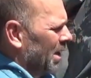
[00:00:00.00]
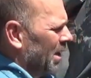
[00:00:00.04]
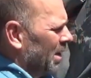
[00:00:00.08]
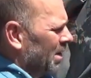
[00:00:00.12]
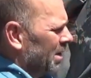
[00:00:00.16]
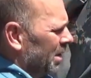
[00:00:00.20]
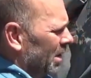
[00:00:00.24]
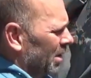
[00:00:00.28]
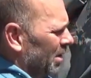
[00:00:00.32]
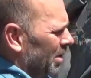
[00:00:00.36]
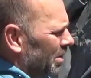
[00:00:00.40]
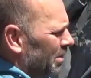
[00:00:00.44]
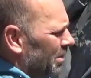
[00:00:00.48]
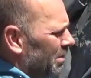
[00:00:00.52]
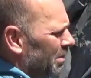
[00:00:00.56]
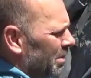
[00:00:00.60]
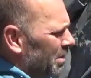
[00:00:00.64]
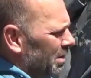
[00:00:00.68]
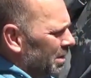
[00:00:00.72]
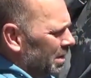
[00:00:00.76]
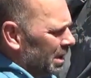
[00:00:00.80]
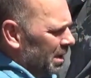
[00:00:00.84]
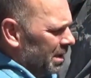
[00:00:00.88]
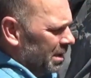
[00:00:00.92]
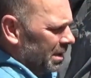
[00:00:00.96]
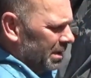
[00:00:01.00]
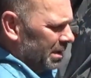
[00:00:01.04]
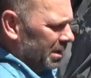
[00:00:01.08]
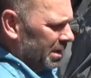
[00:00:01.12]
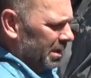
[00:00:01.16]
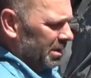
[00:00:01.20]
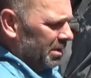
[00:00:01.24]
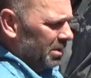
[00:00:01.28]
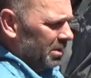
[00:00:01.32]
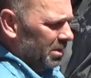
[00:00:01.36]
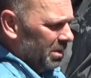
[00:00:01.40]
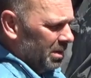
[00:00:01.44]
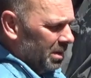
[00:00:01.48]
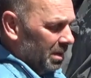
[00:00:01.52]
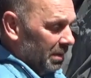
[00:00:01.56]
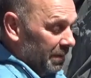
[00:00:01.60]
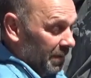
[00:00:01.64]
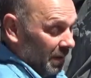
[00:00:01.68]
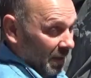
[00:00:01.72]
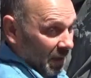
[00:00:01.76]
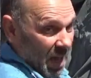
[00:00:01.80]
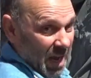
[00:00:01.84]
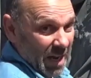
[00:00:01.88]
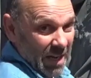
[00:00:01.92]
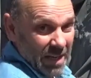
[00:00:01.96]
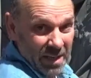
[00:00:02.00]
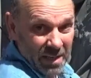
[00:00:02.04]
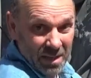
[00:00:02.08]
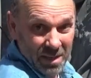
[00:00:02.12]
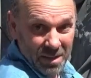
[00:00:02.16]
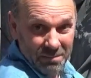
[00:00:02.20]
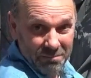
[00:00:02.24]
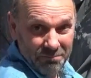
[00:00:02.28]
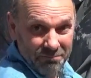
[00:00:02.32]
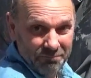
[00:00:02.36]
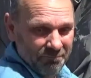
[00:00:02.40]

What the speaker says: So you get to choose if you like it,